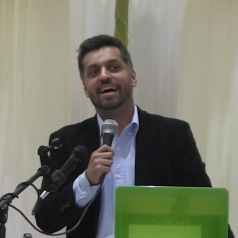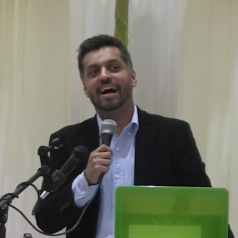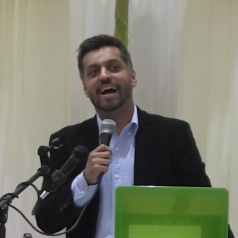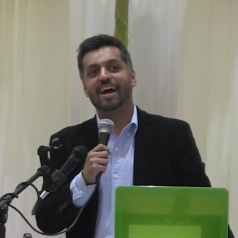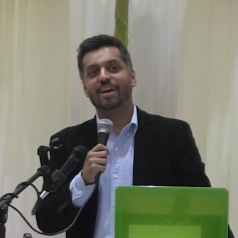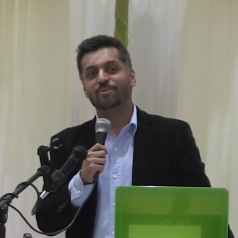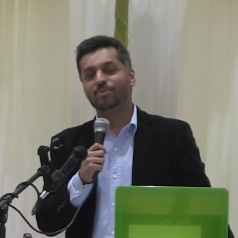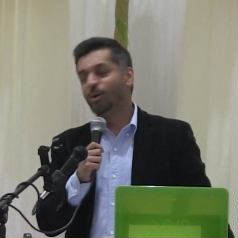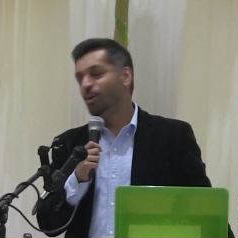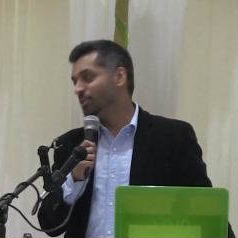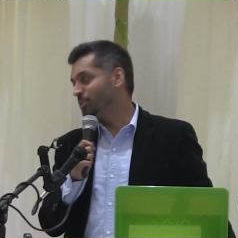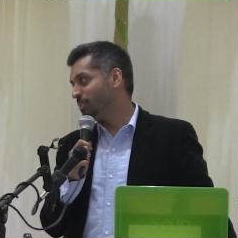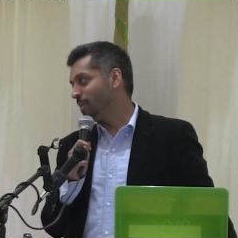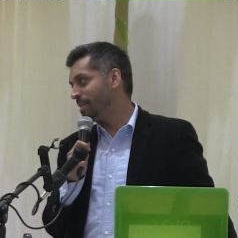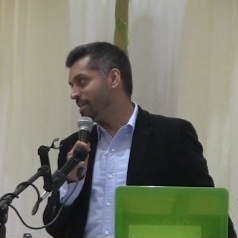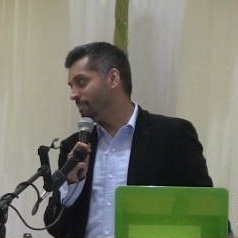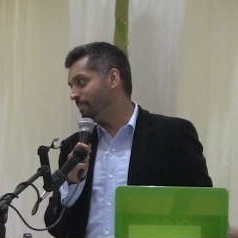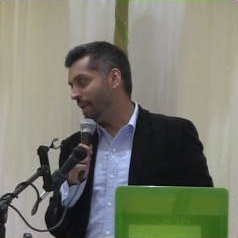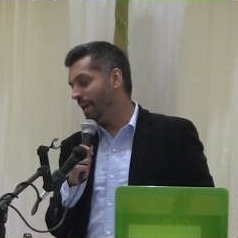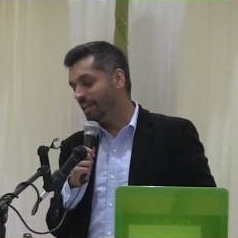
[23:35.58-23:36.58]
I wrote
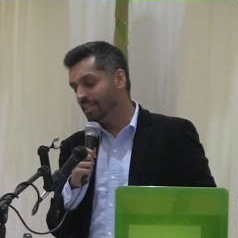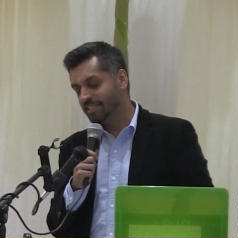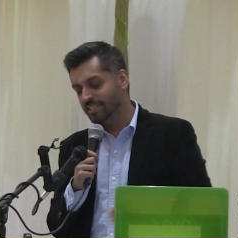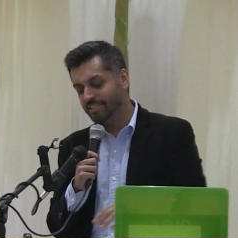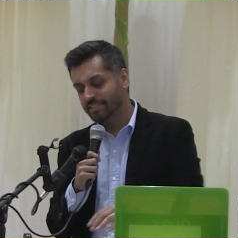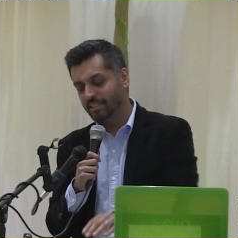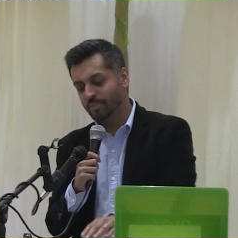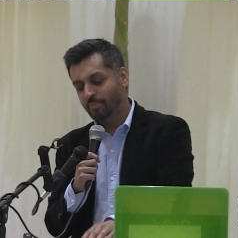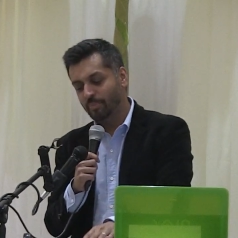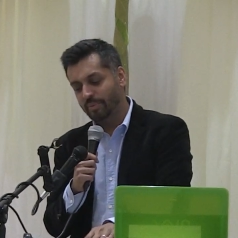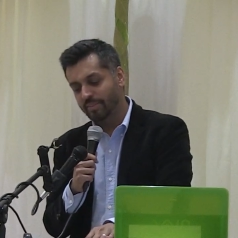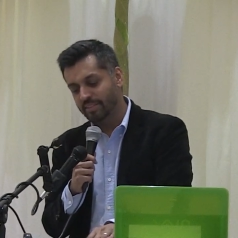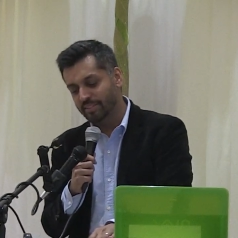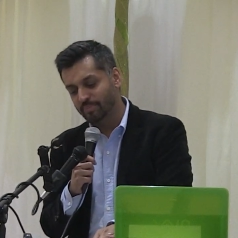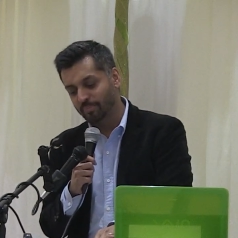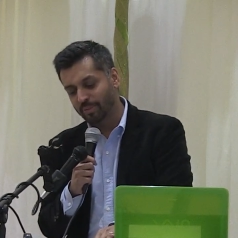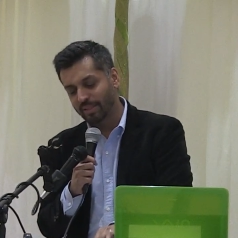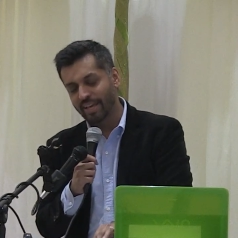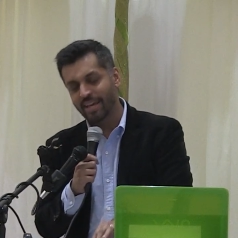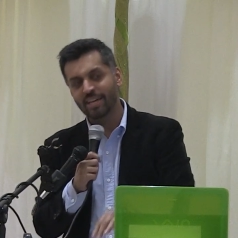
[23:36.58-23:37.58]
20 pages, this
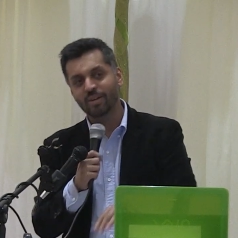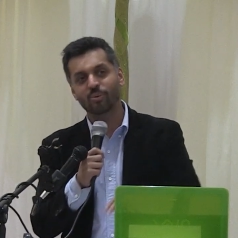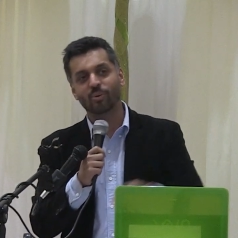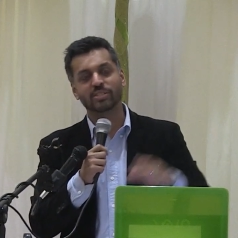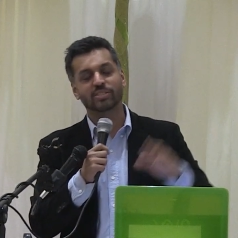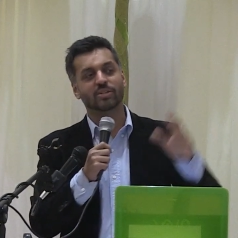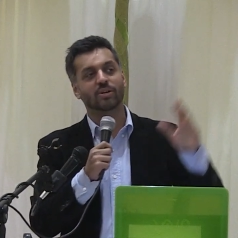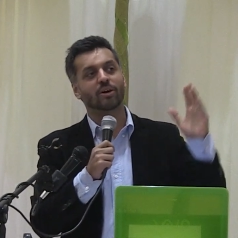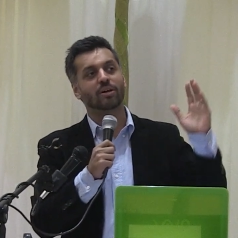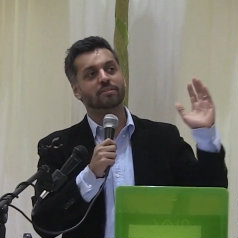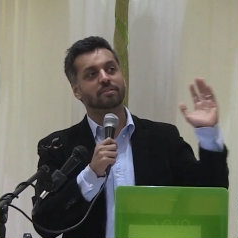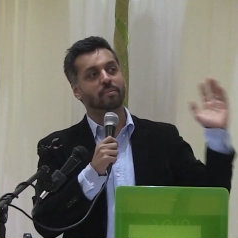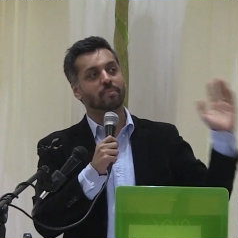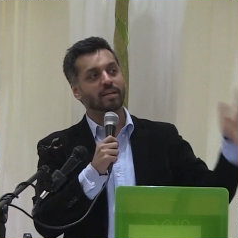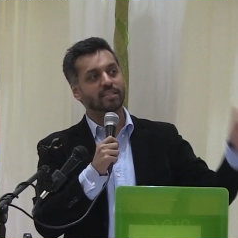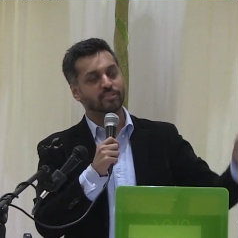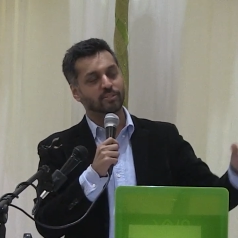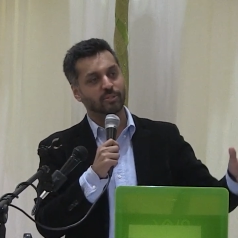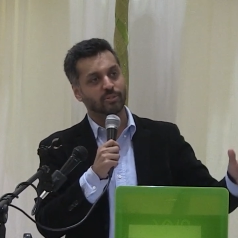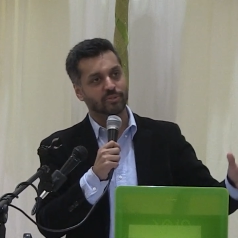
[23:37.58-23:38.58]
play was called
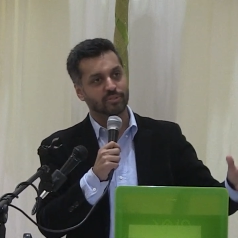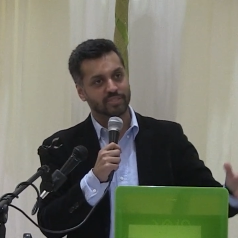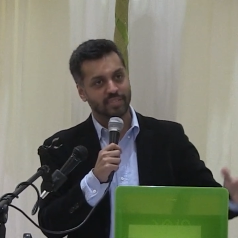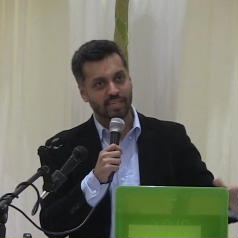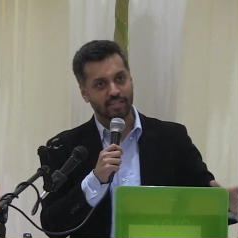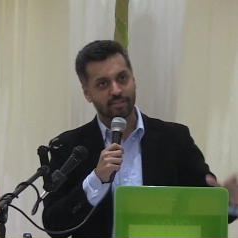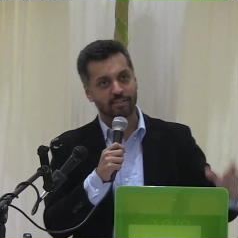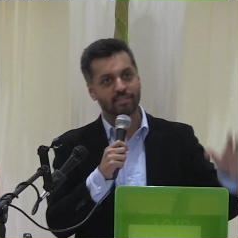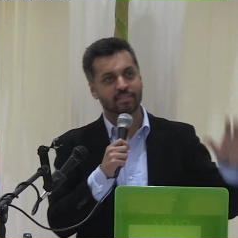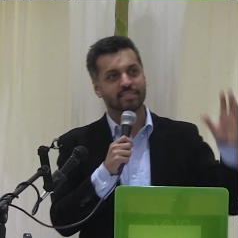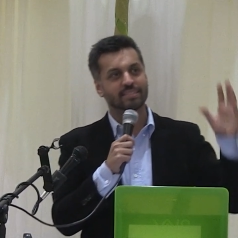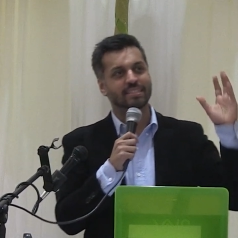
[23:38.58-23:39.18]
Domestic Crusaders.